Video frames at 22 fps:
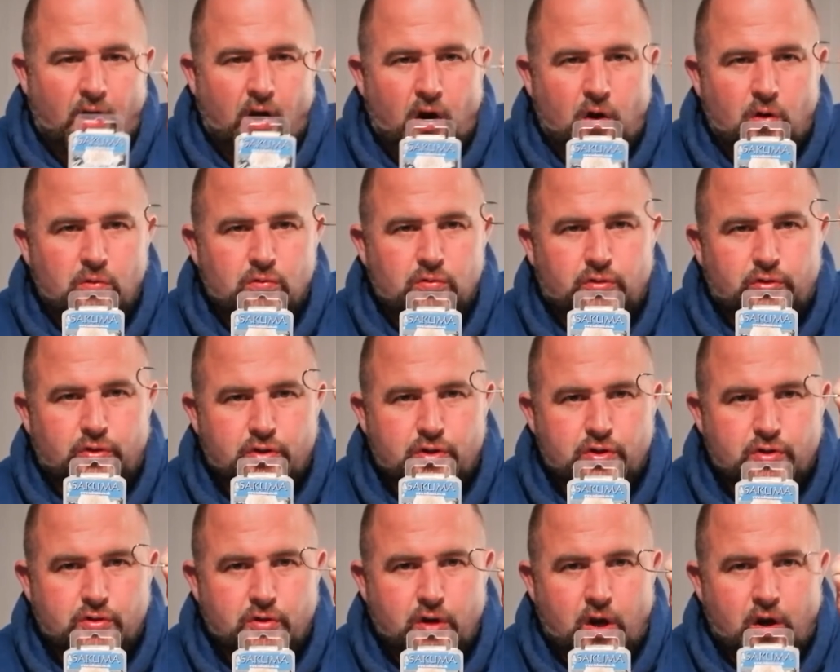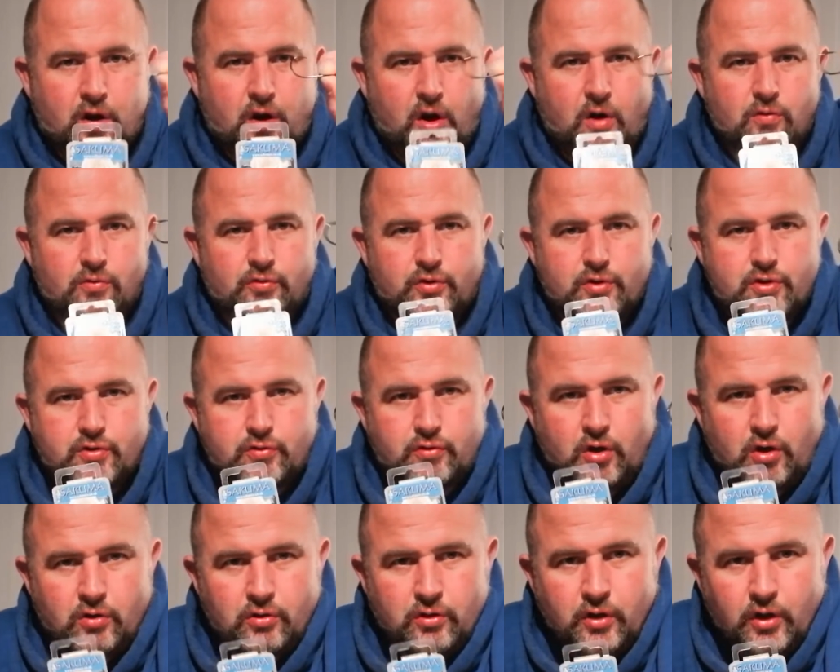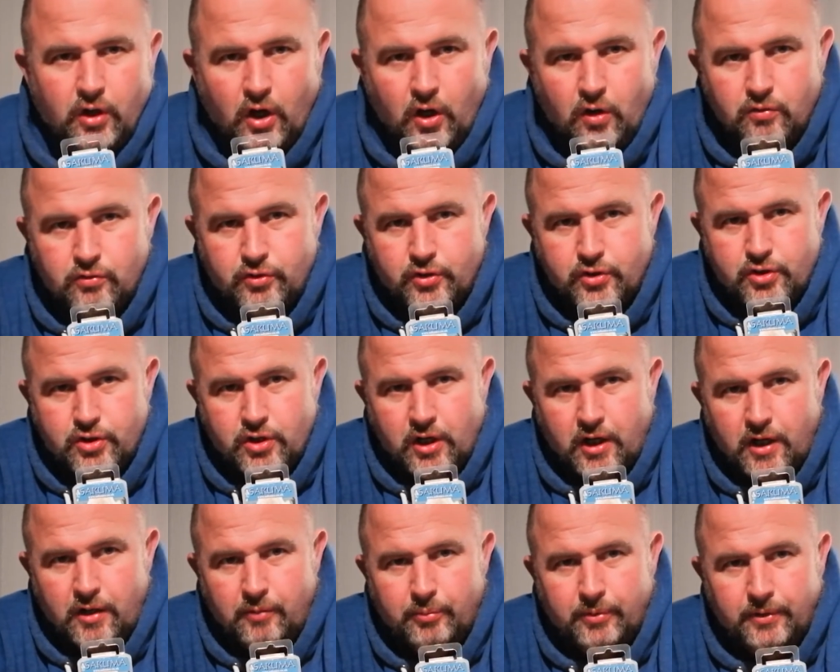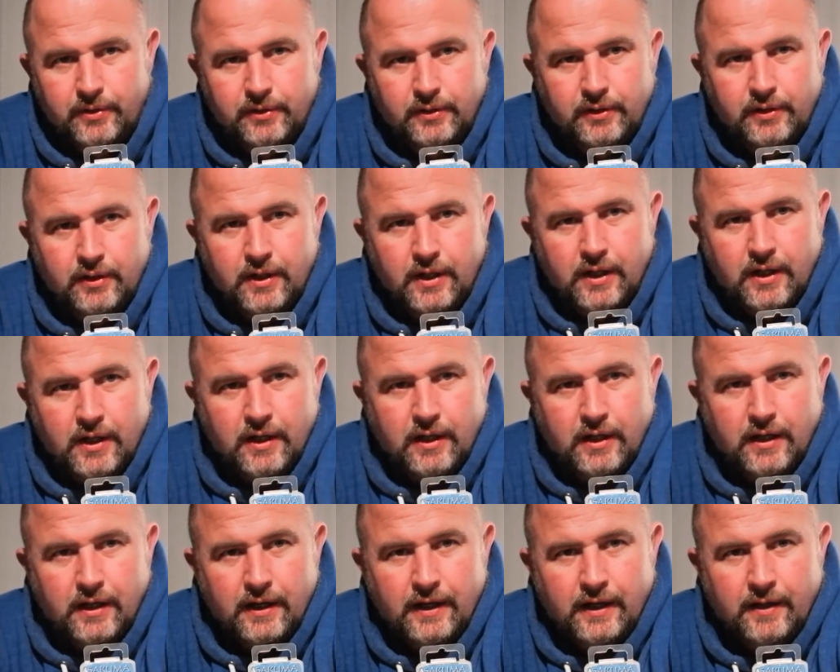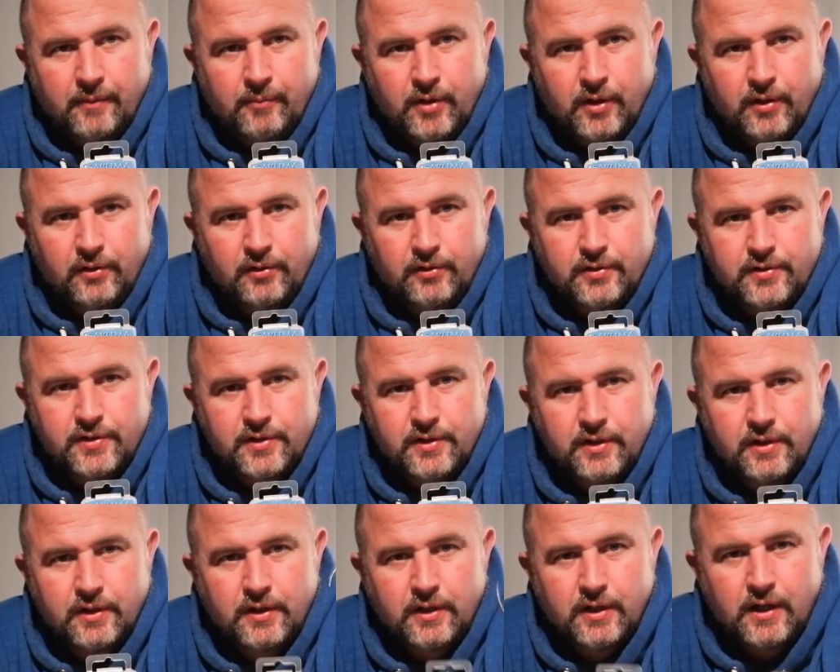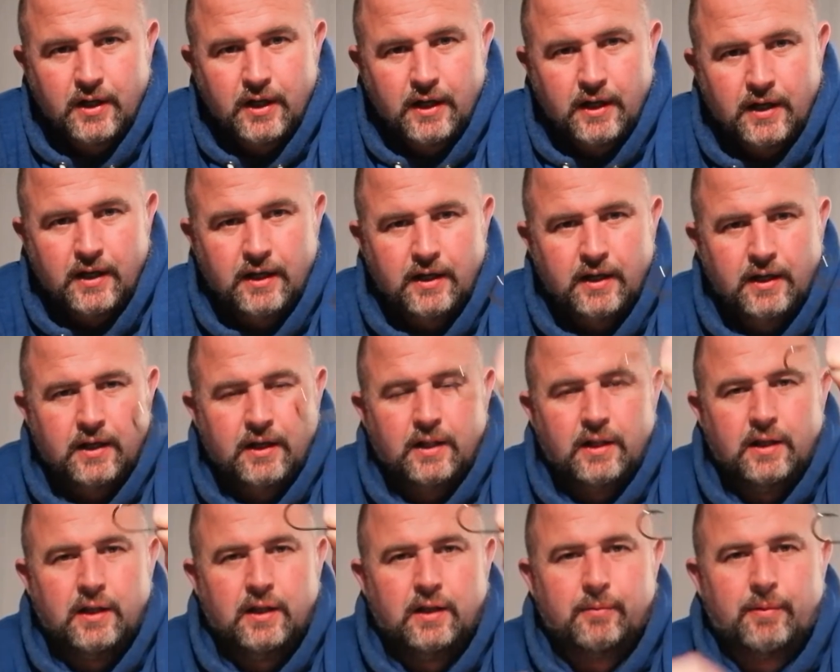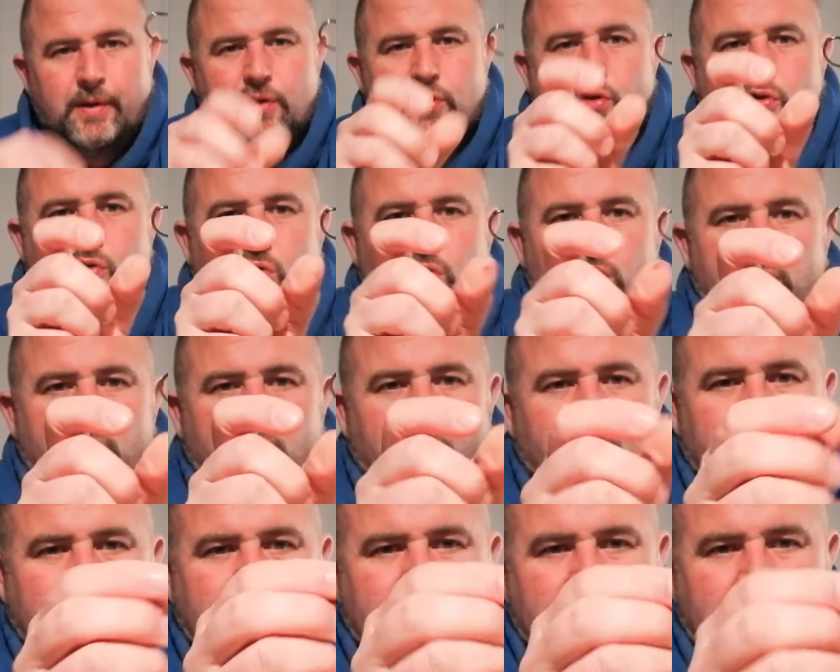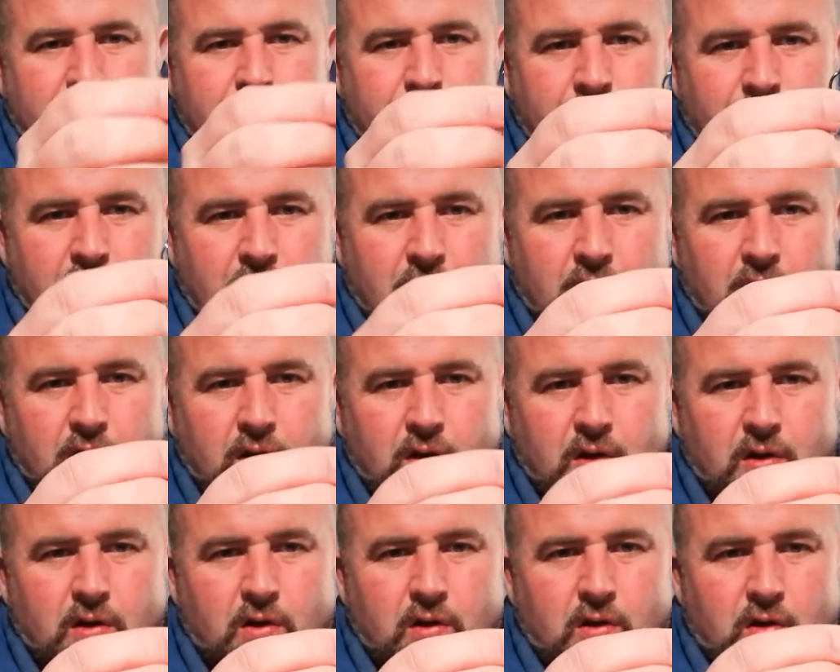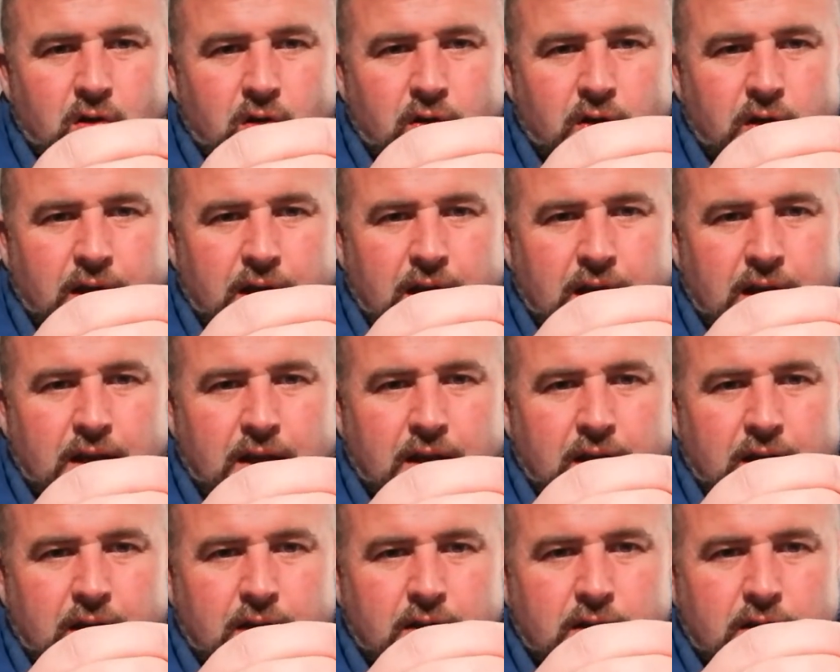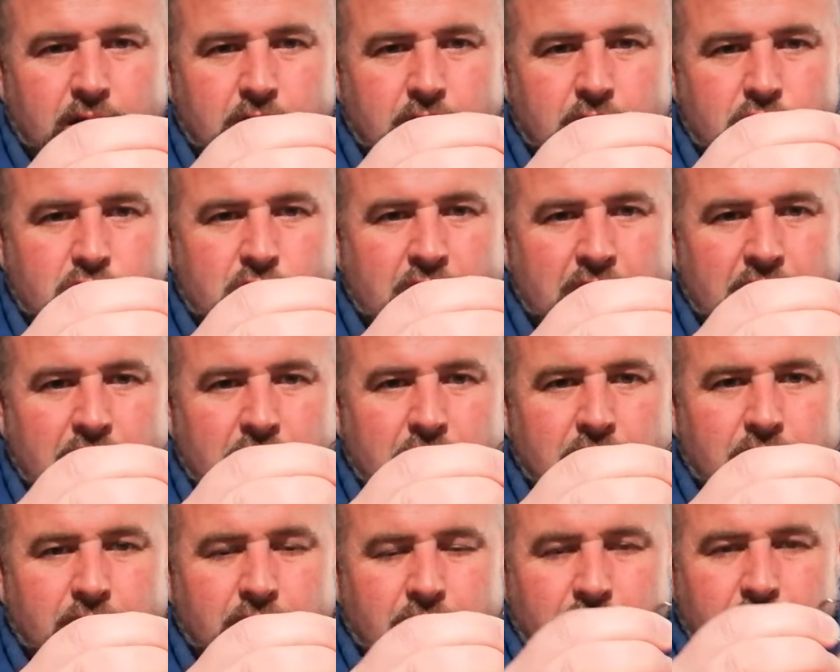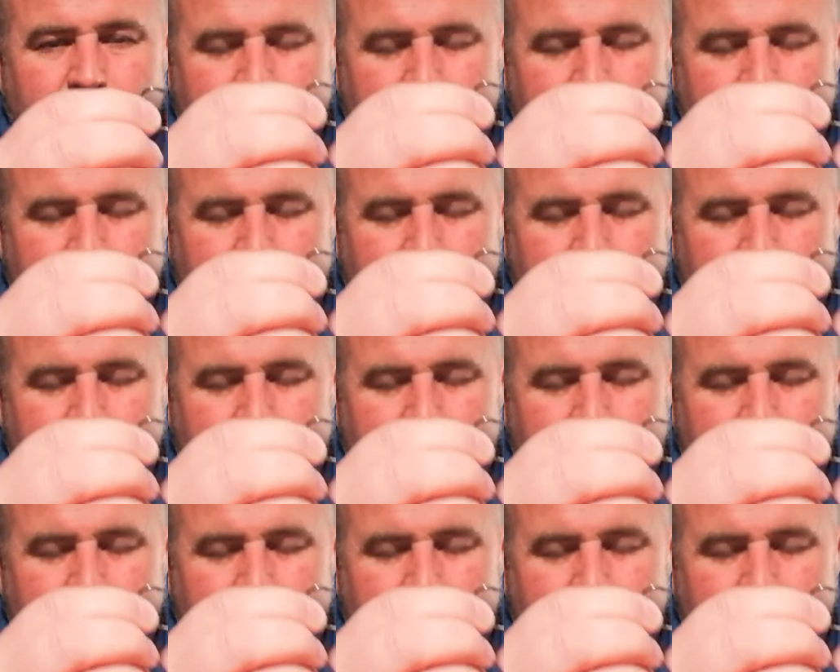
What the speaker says: ultra strong, ultra sharp hooks, a little bit shorter on the shank,